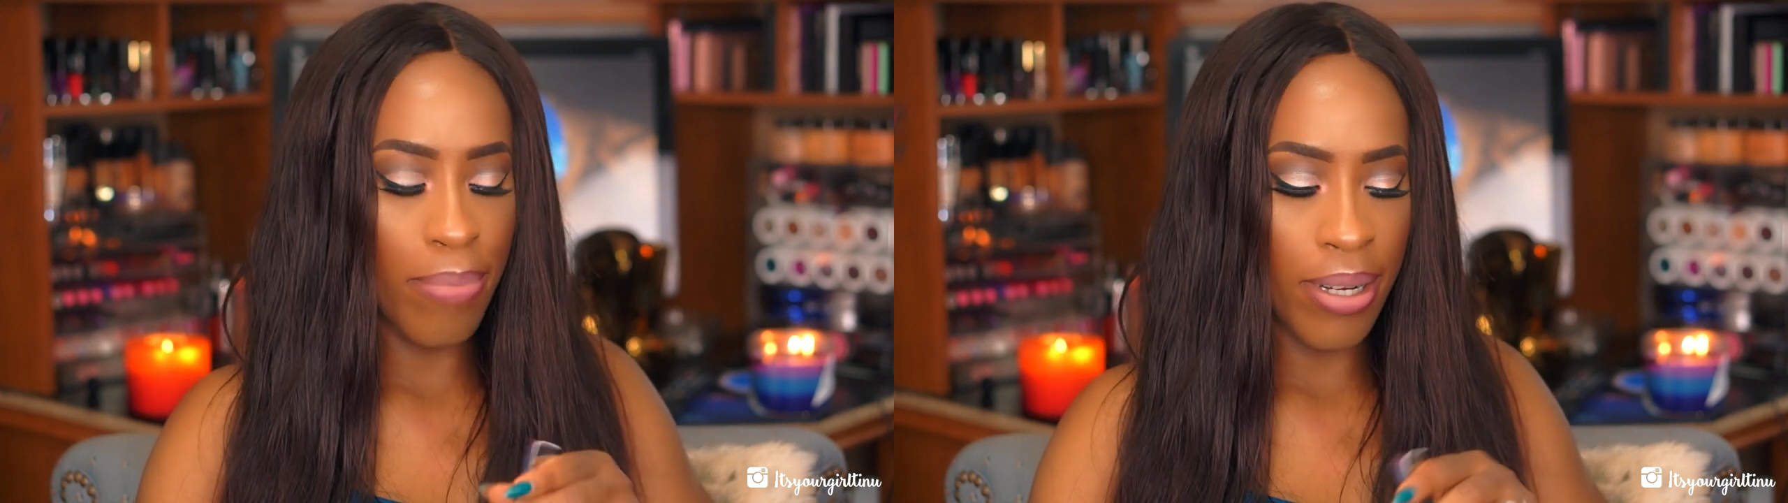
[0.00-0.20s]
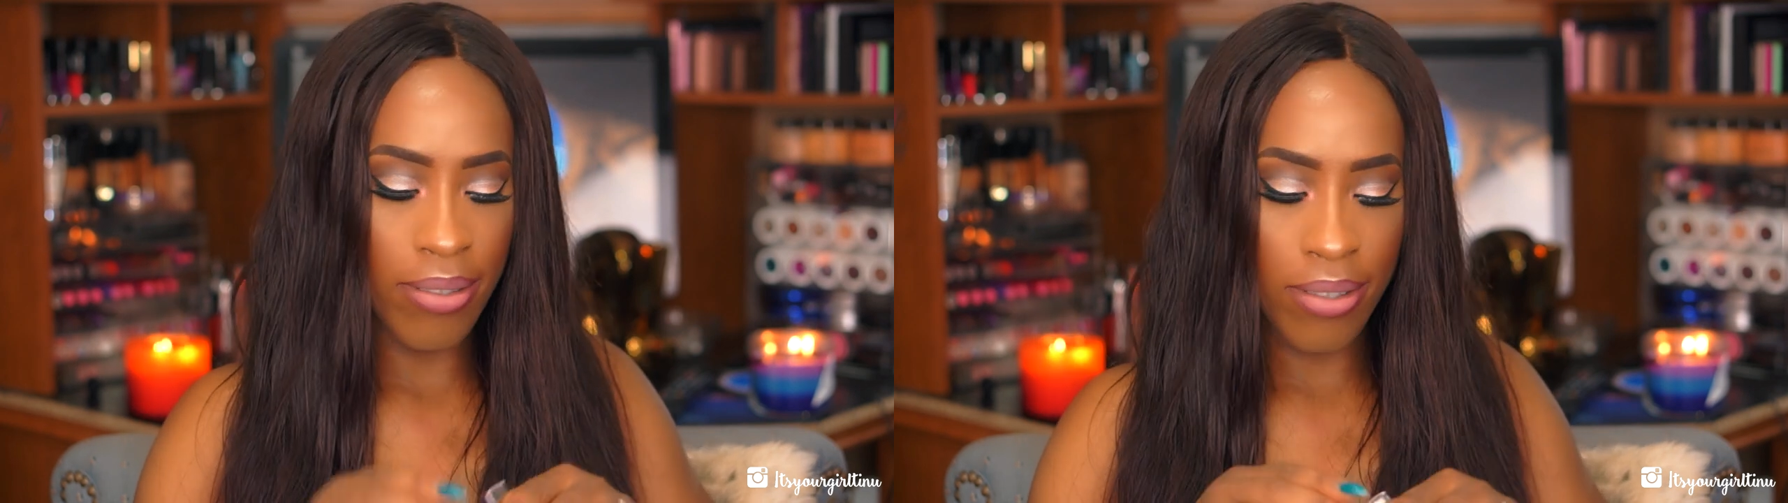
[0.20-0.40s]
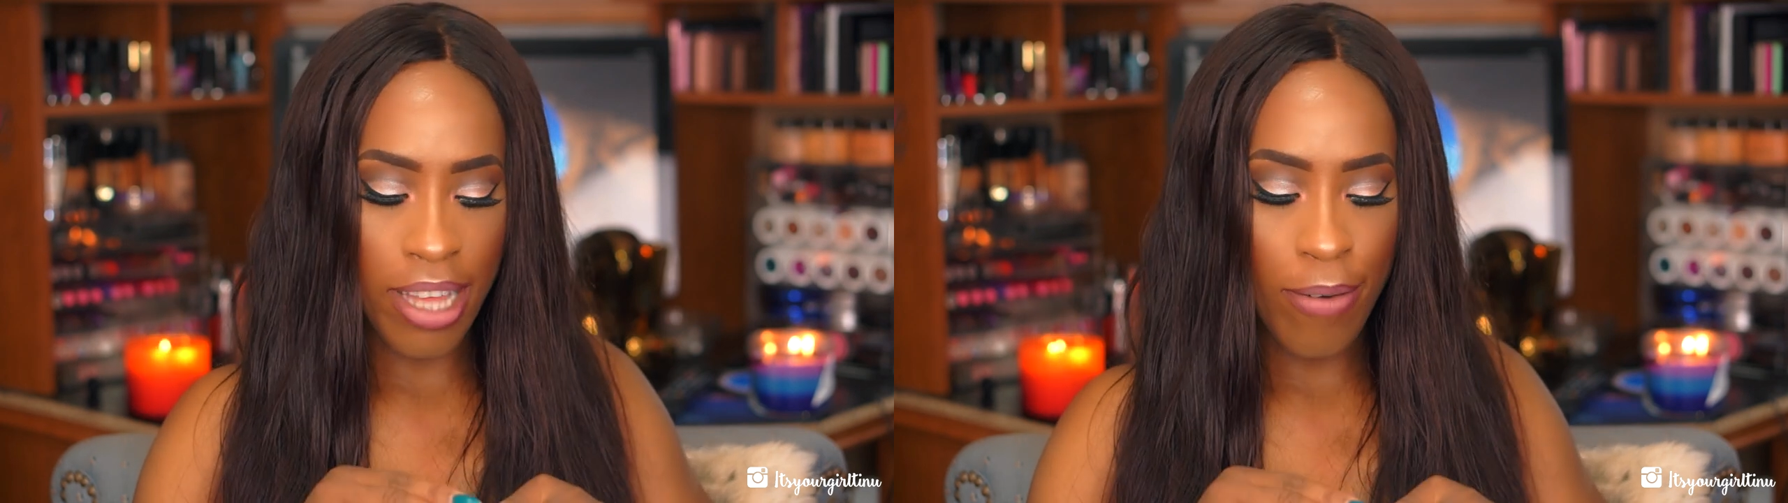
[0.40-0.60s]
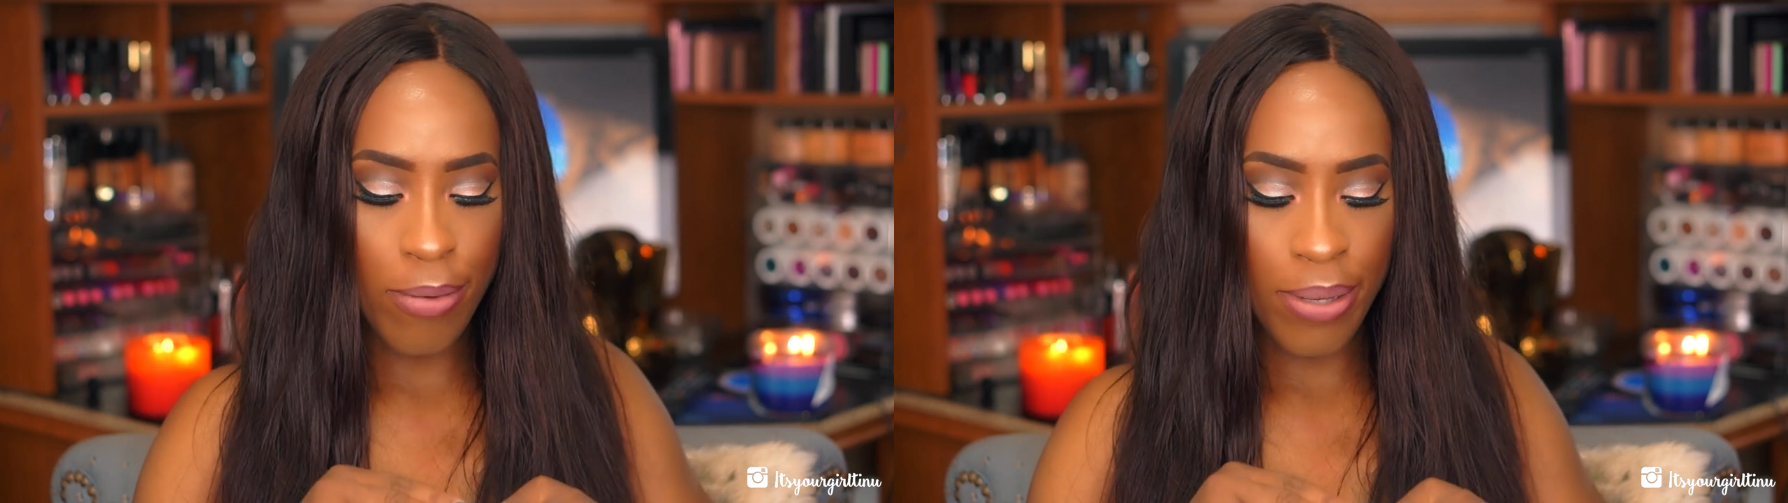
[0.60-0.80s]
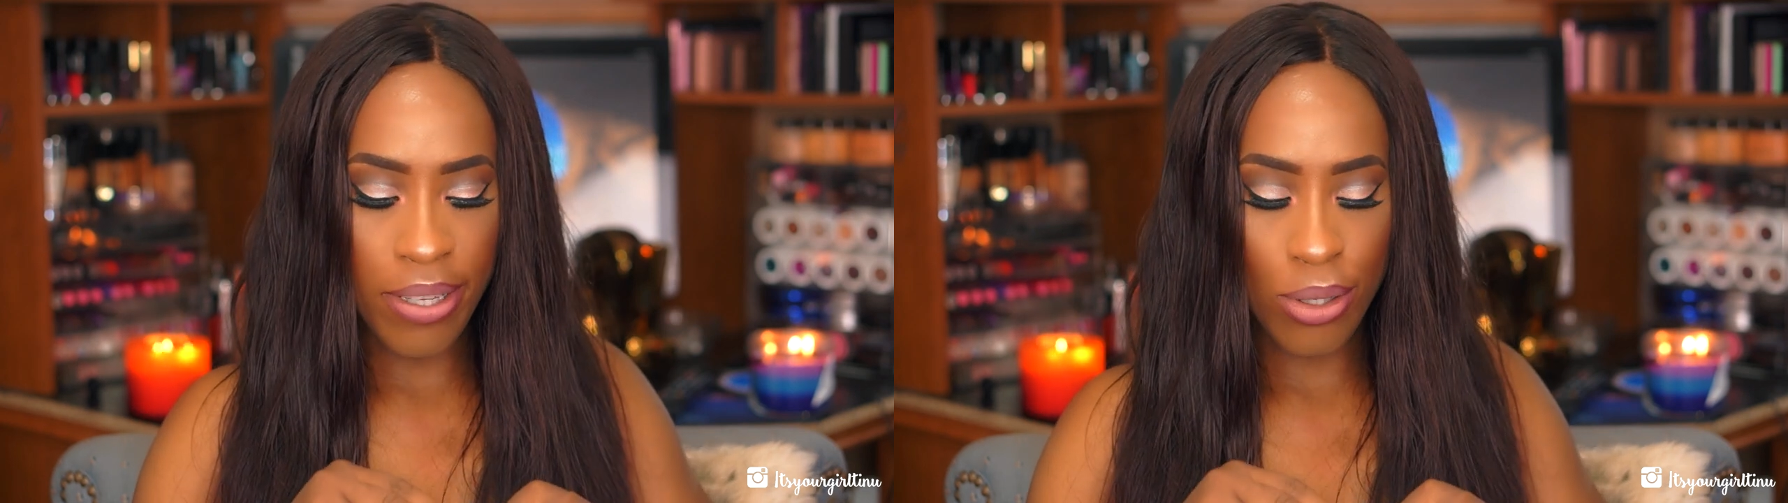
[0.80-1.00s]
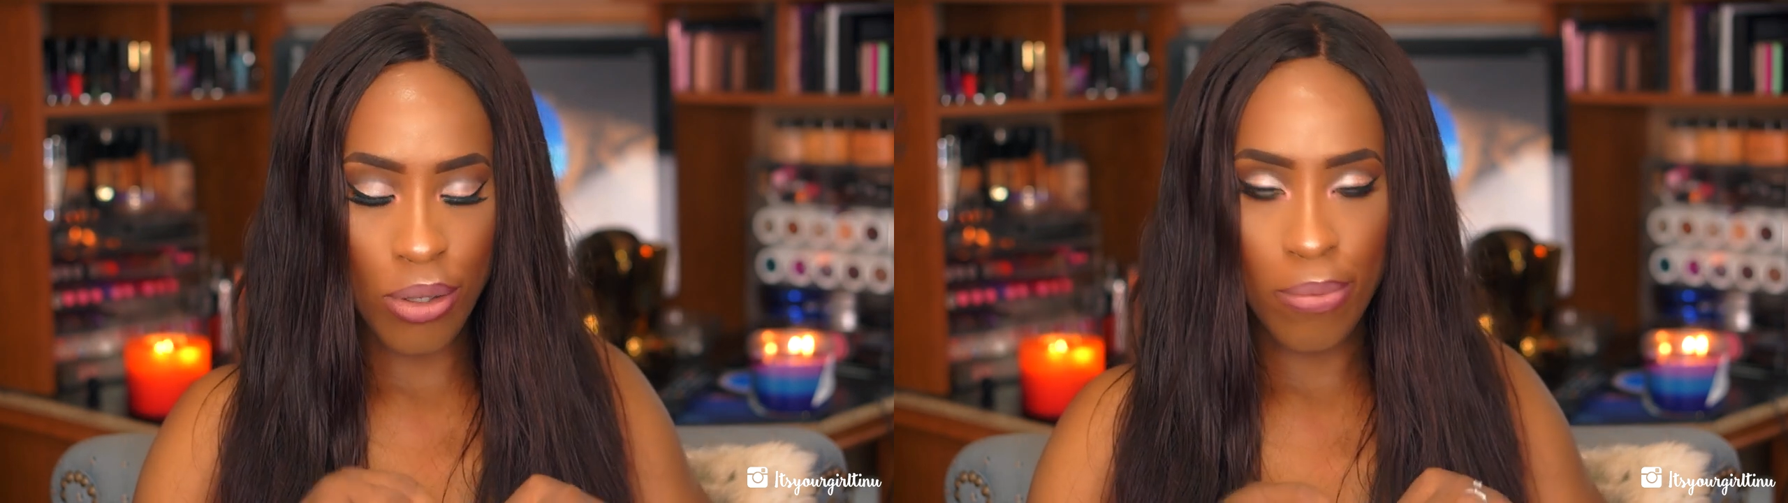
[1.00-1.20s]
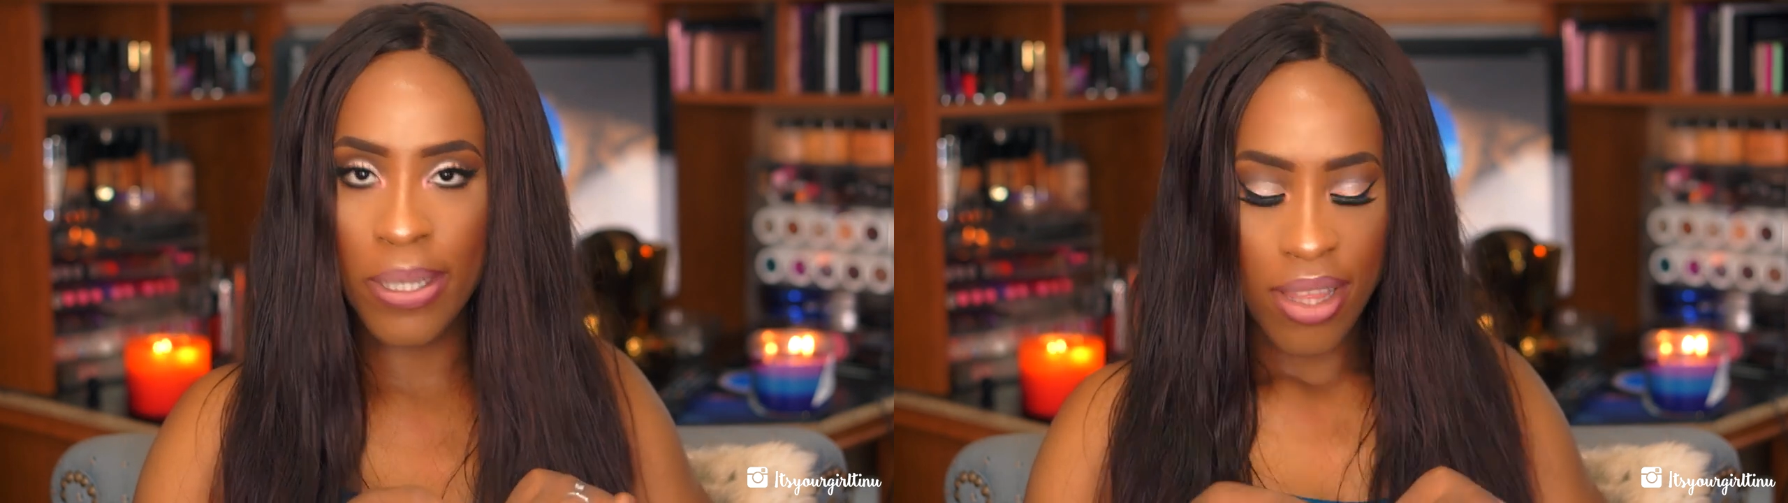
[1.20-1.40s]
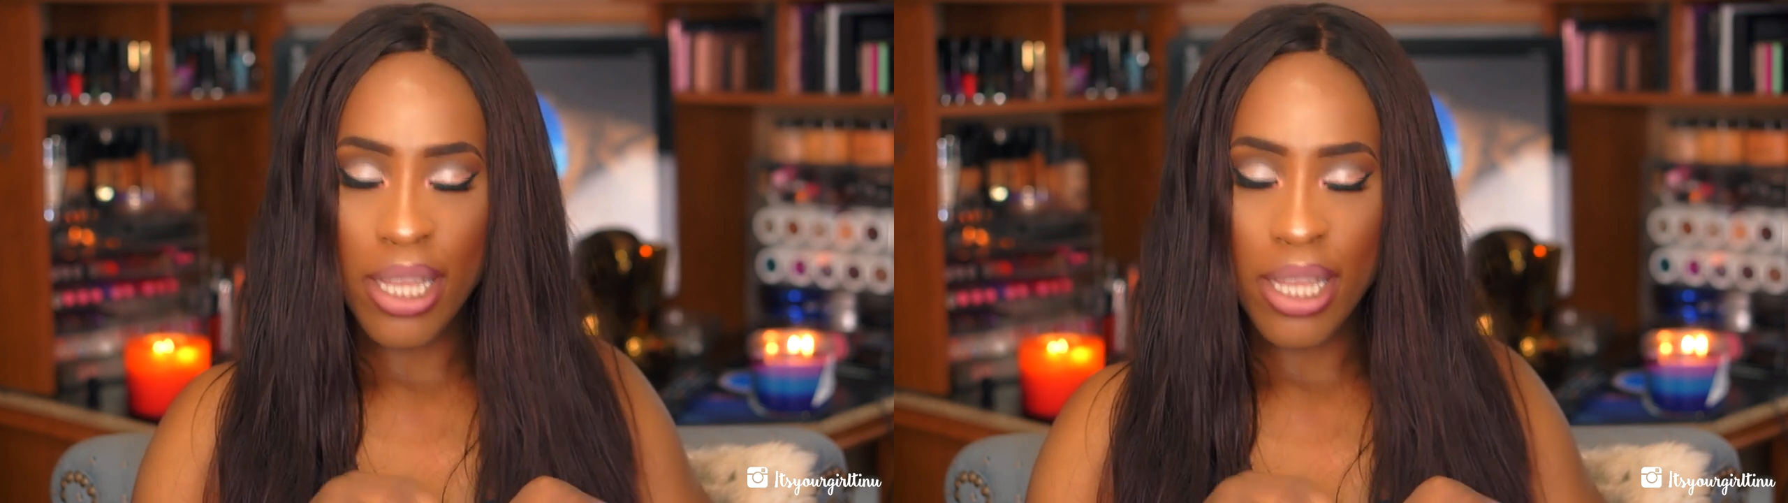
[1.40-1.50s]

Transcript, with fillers: but that would be stupid.